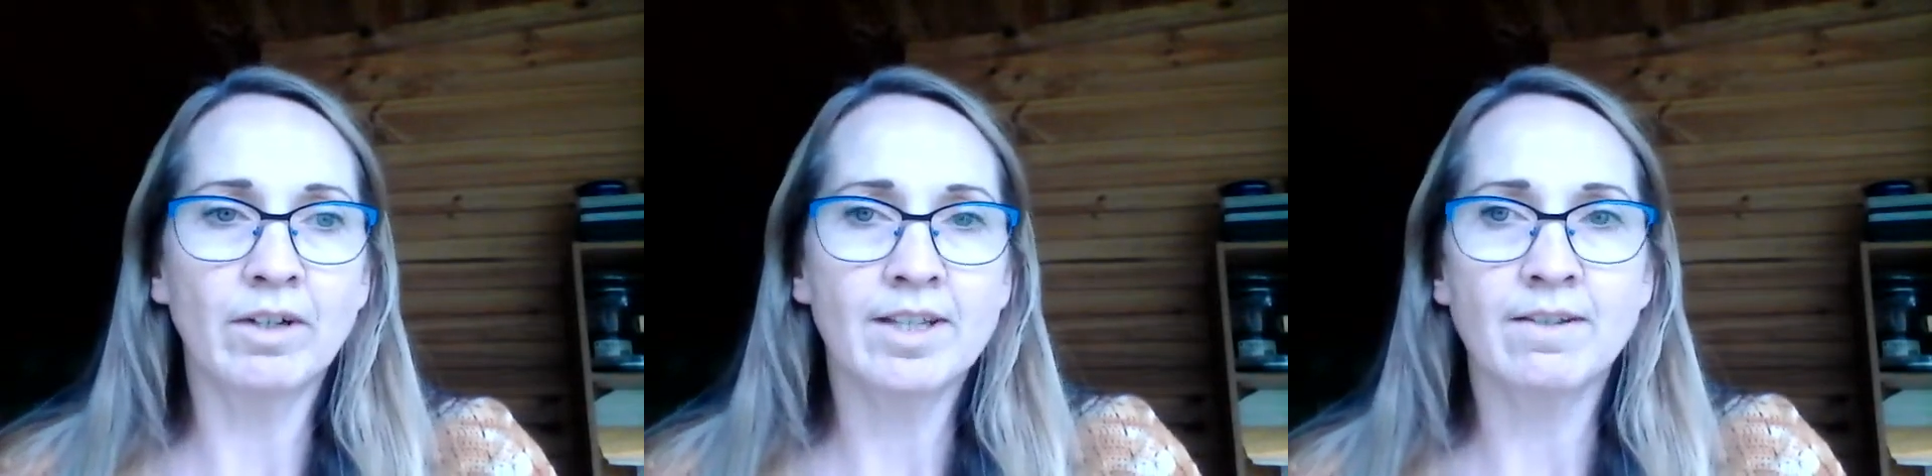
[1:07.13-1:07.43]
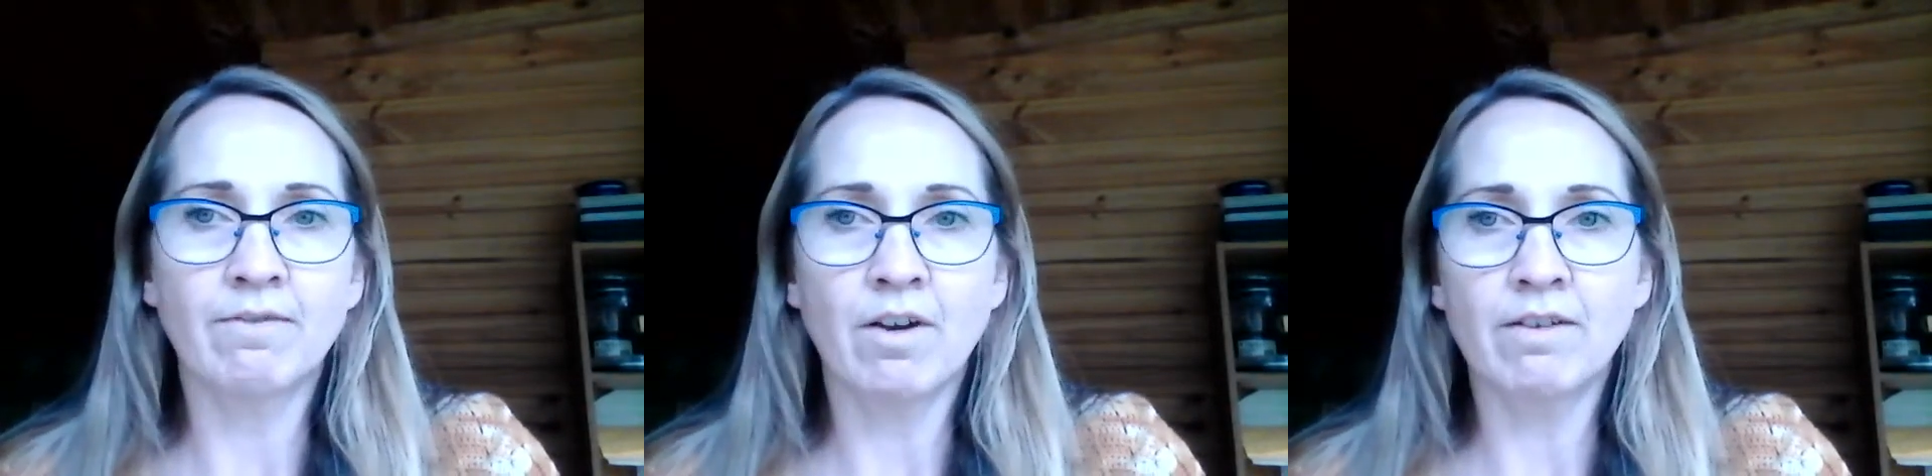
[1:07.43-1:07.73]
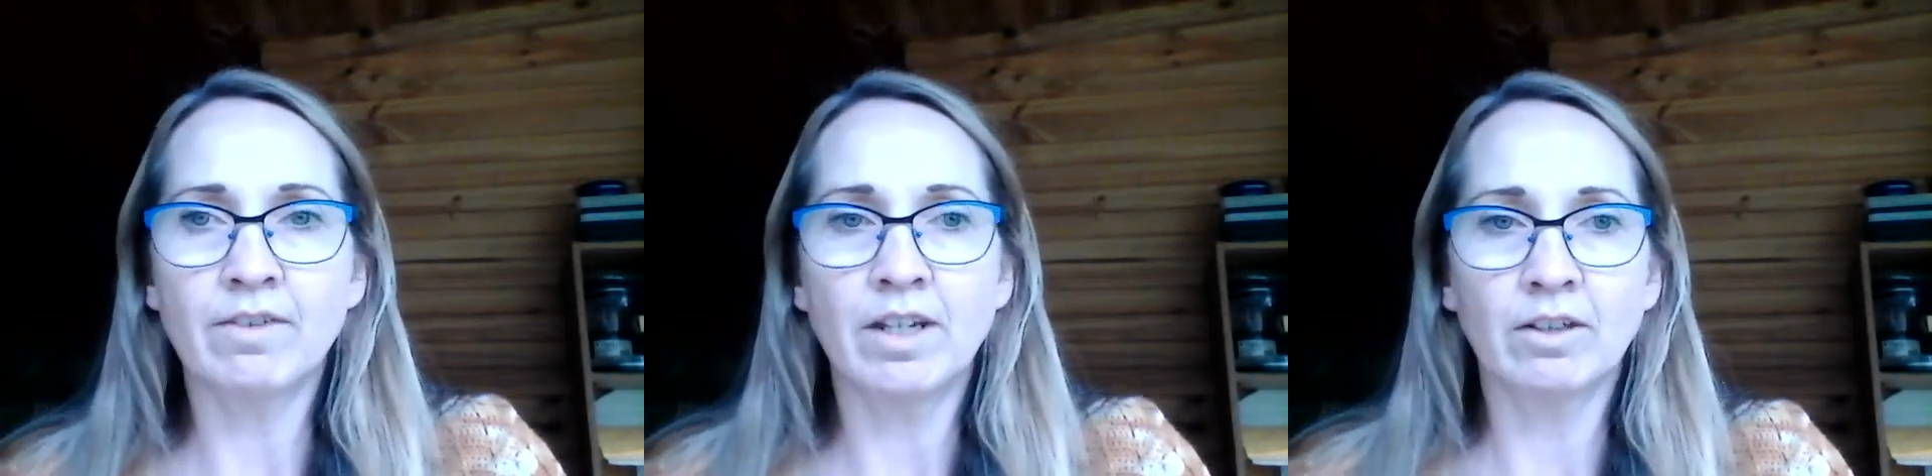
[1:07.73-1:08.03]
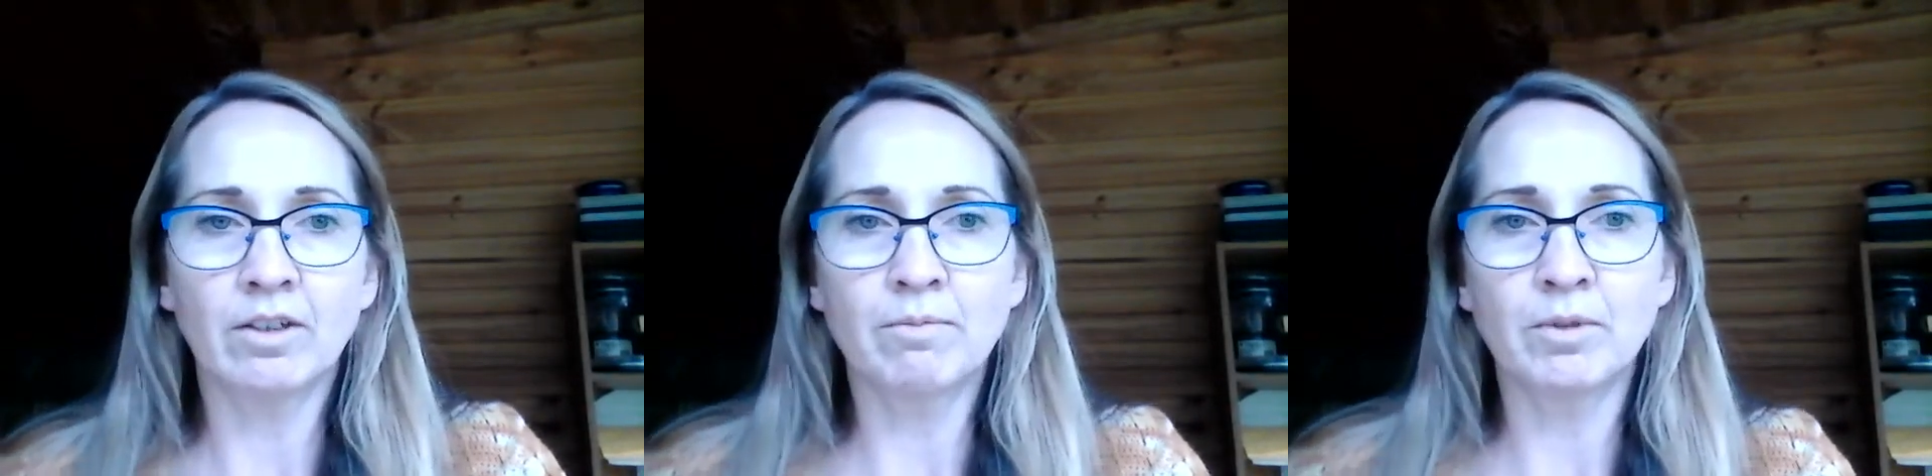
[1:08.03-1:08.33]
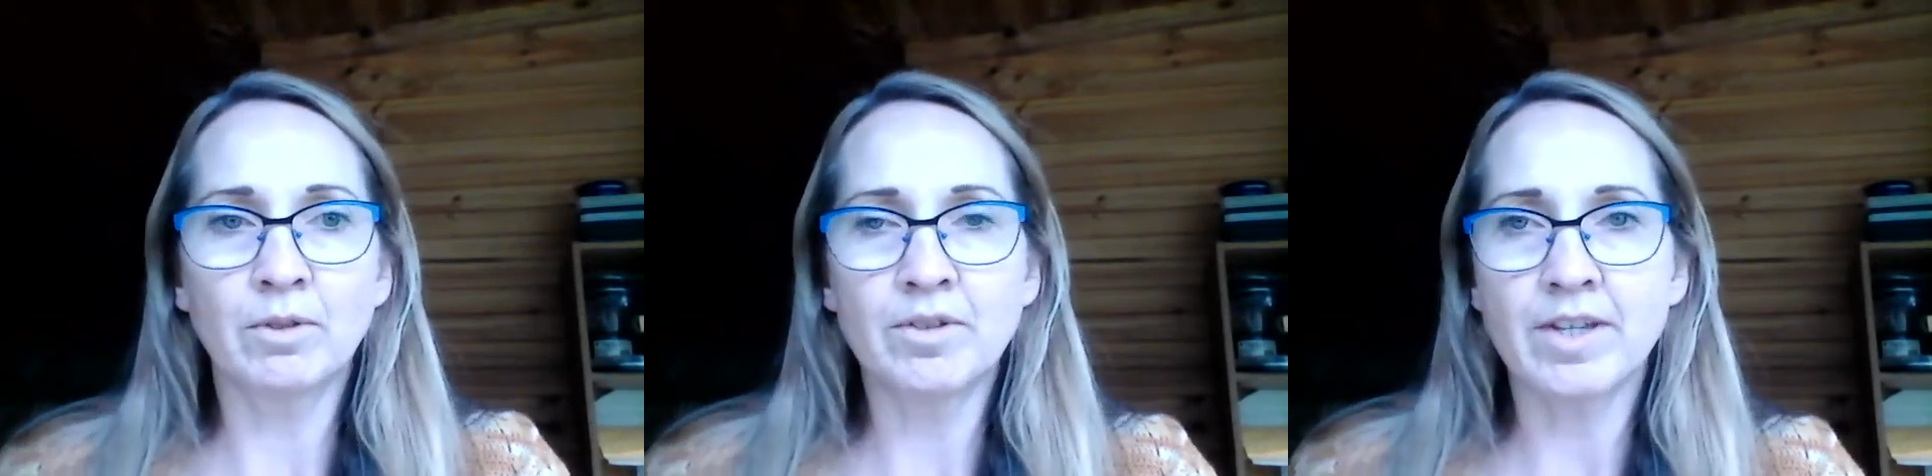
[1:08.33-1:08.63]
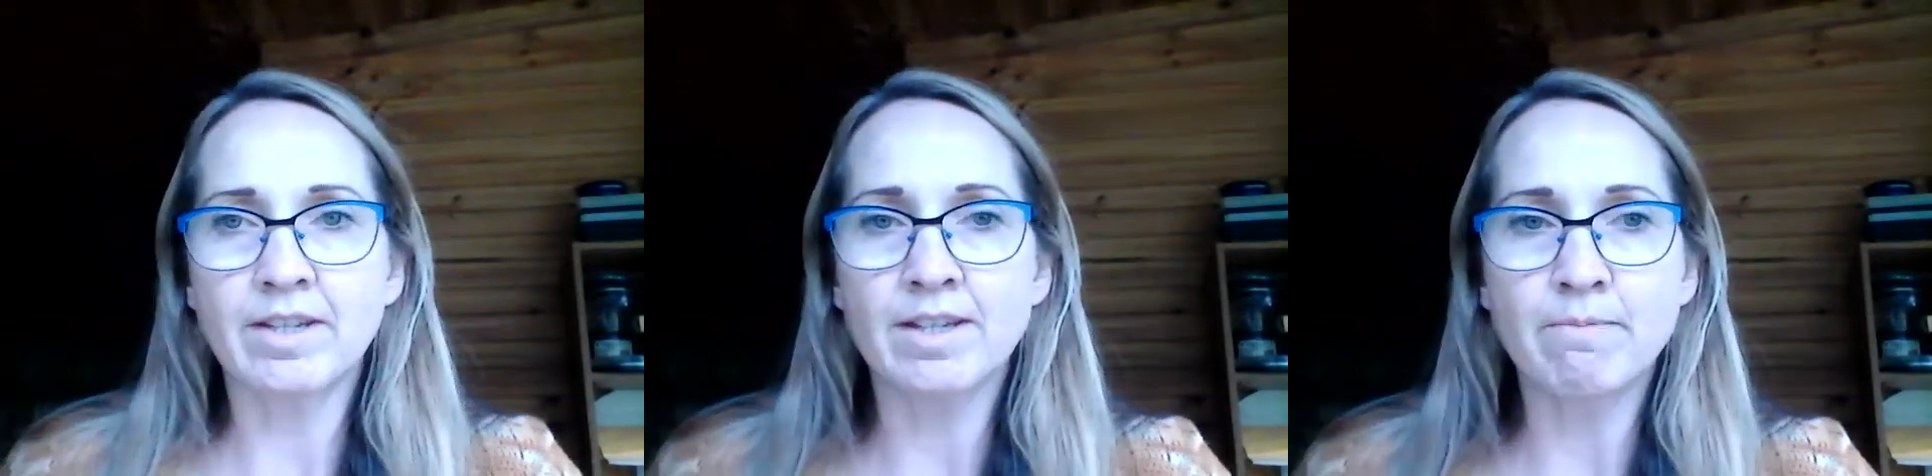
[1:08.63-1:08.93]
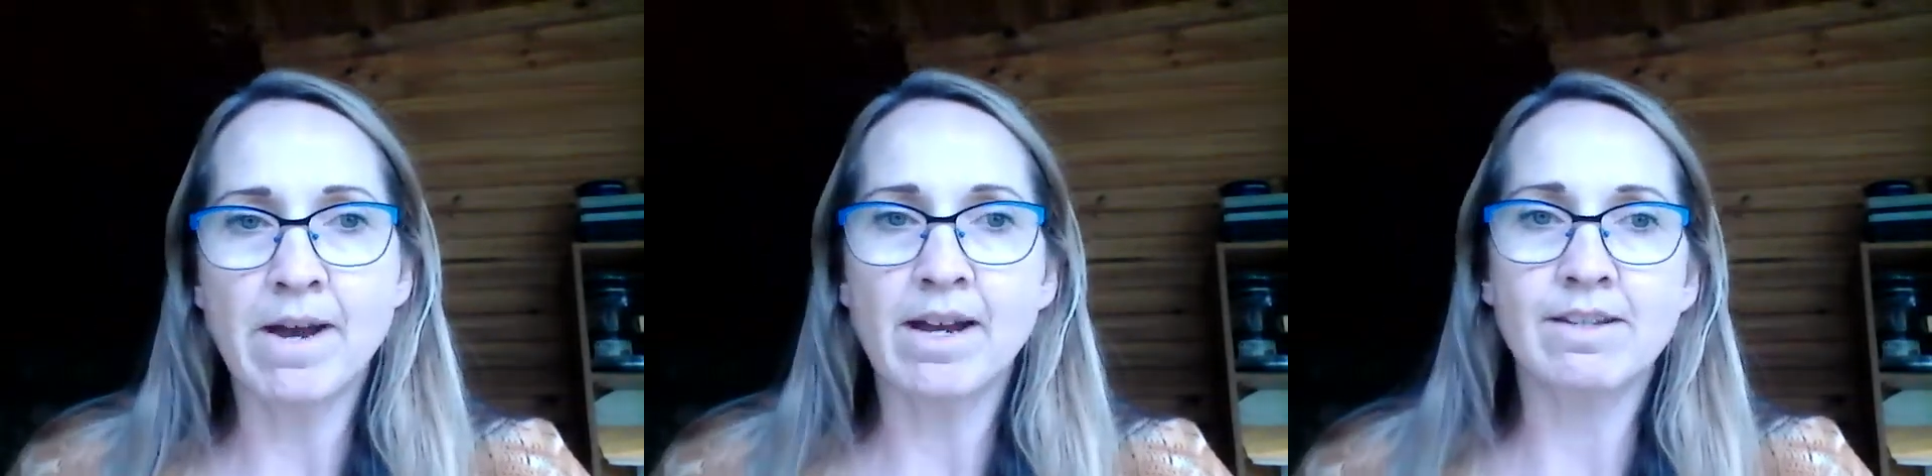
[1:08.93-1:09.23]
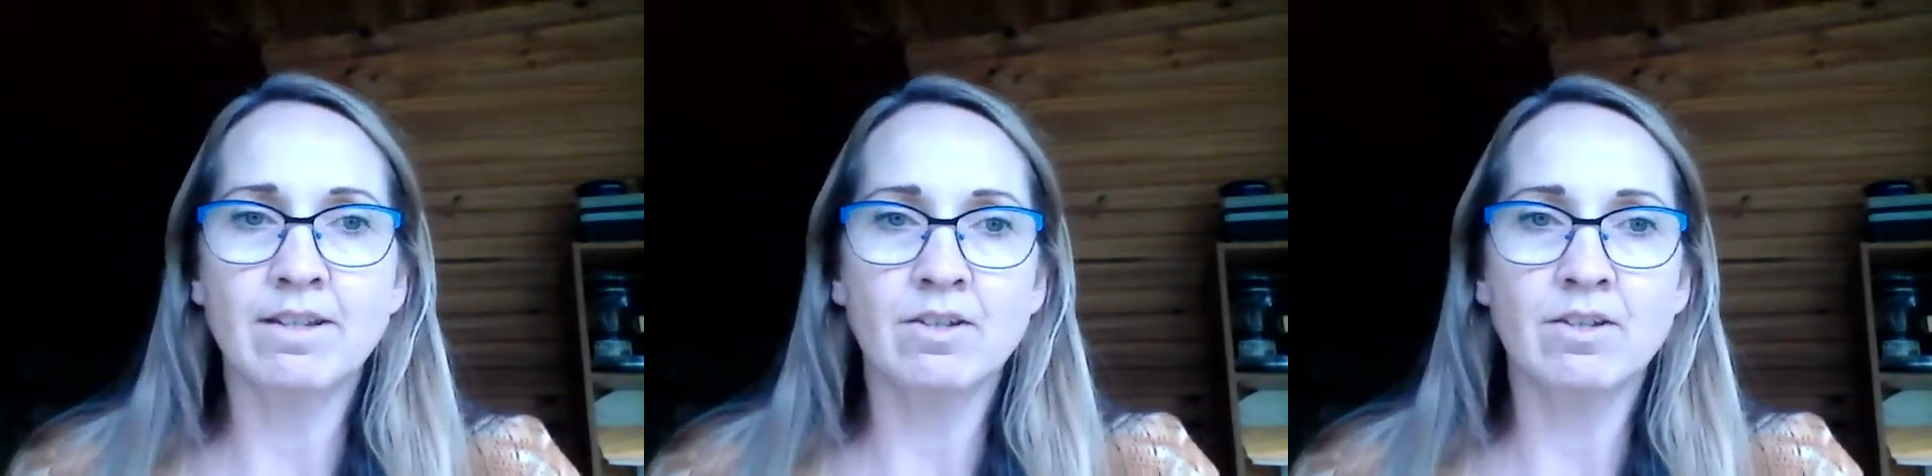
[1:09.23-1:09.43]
It's a 5 kilo ball, so that's its mass.